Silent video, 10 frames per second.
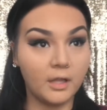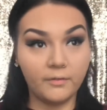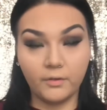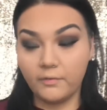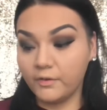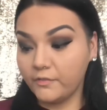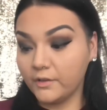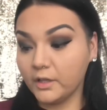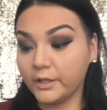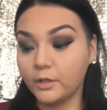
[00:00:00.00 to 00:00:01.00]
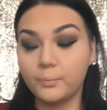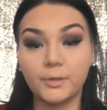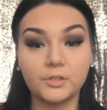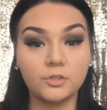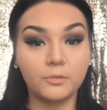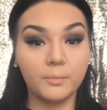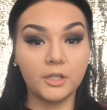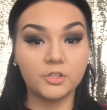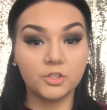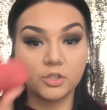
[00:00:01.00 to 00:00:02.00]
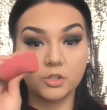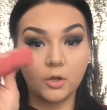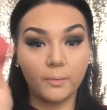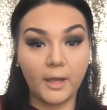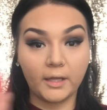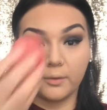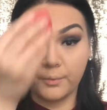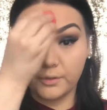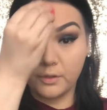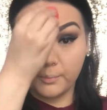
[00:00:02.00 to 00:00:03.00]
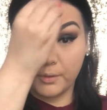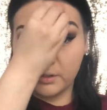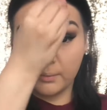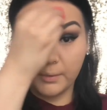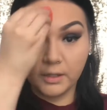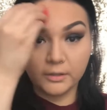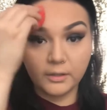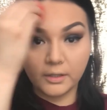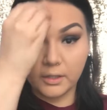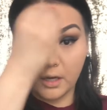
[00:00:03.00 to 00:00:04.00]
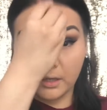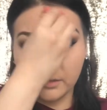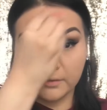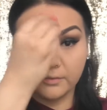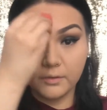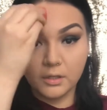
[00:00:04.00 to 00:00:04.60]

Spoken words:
If you ever feel like you put too much, just go back in with your beauty blender and kind of